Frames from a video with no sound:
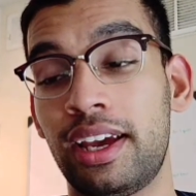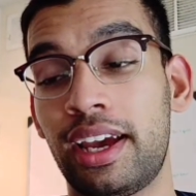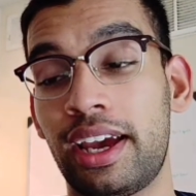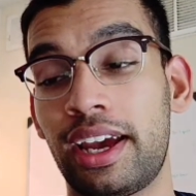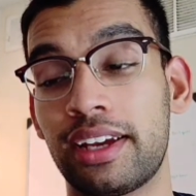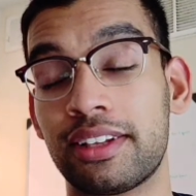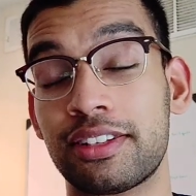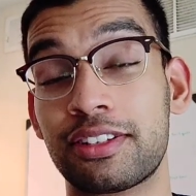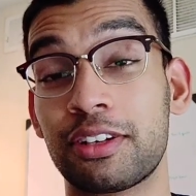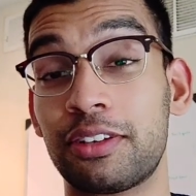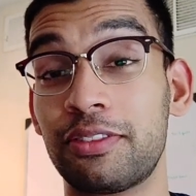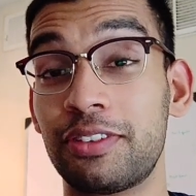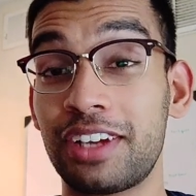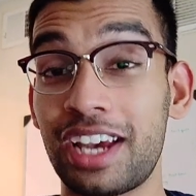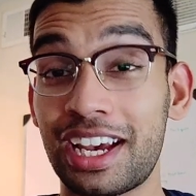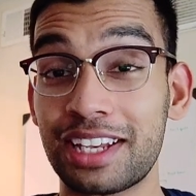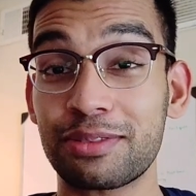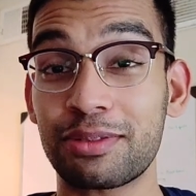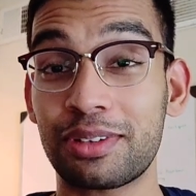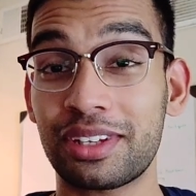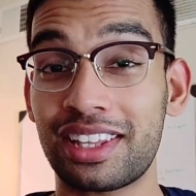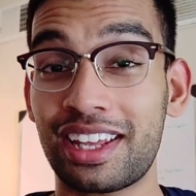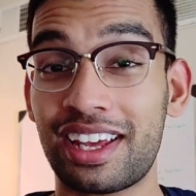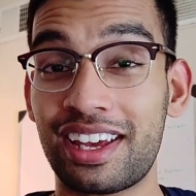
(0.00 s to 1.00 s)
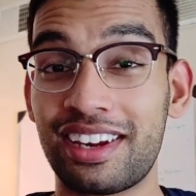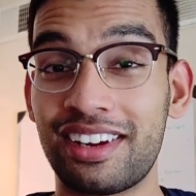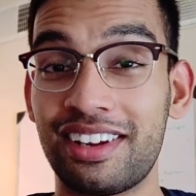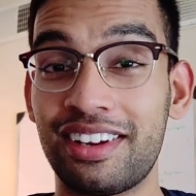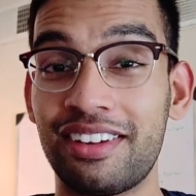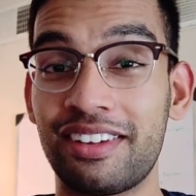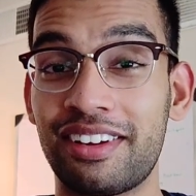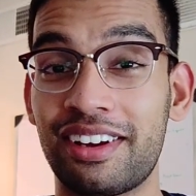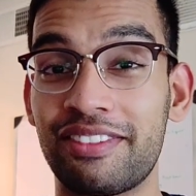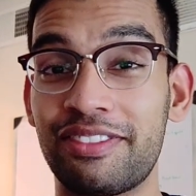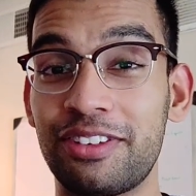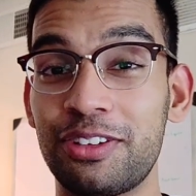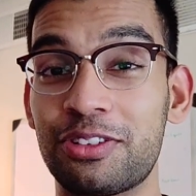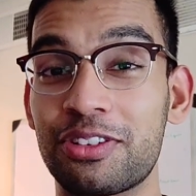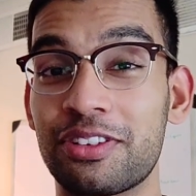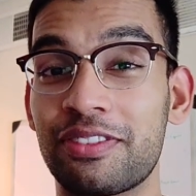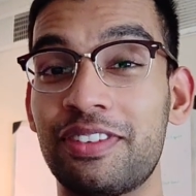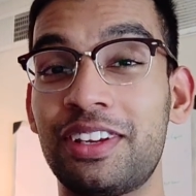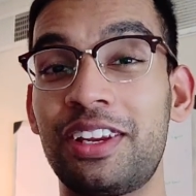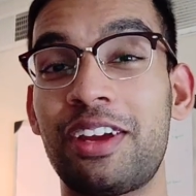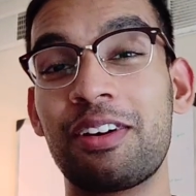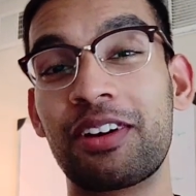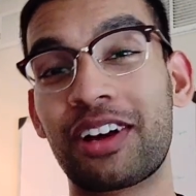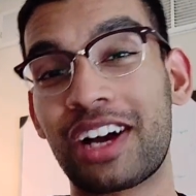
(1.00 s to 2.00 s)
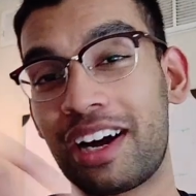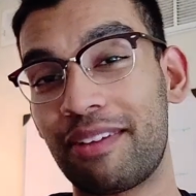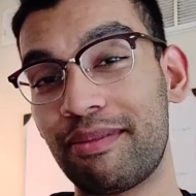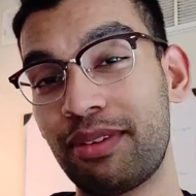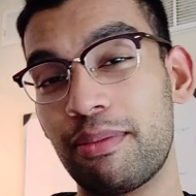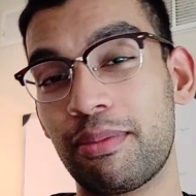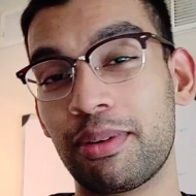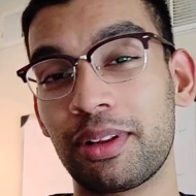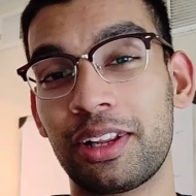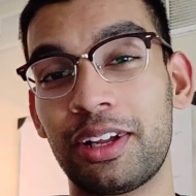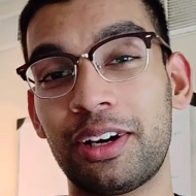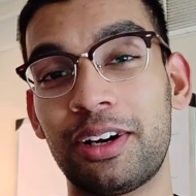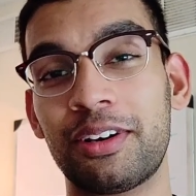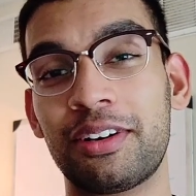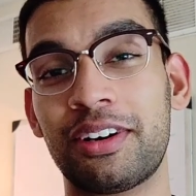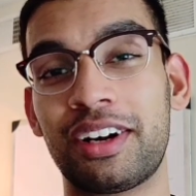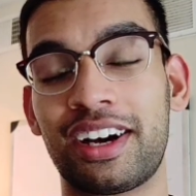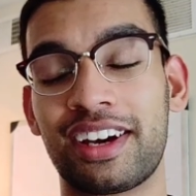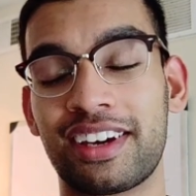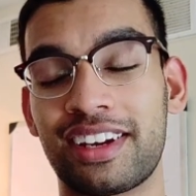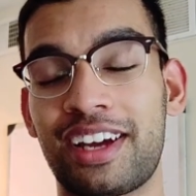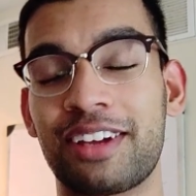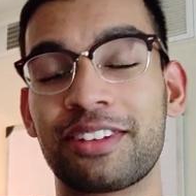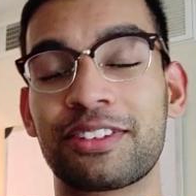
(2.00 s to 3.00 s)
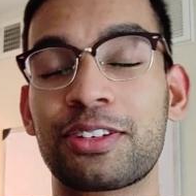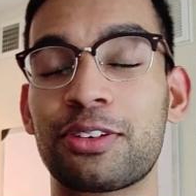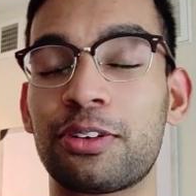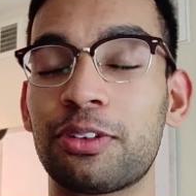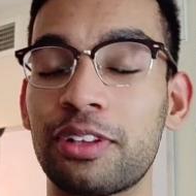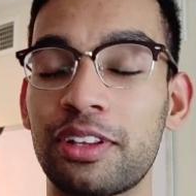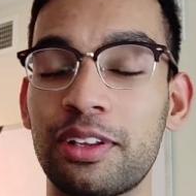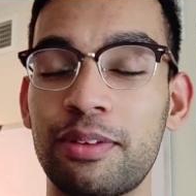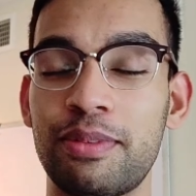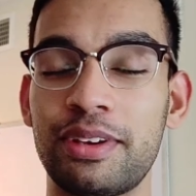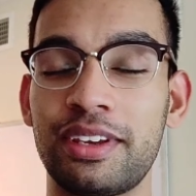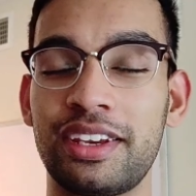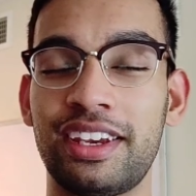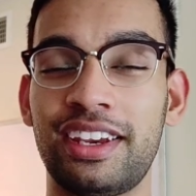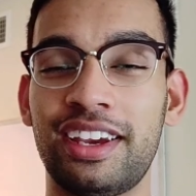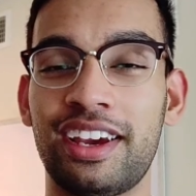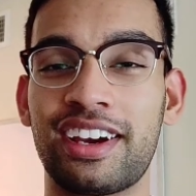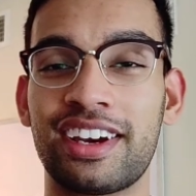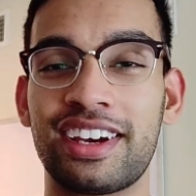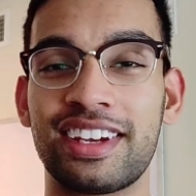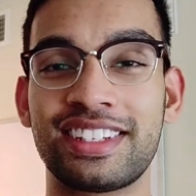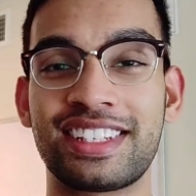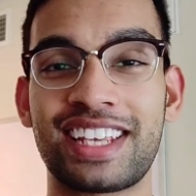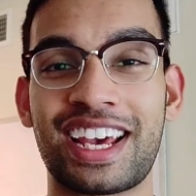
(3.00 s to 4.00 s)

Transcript: And so if you guys want that in a future video, comment below and I'll totally be uh,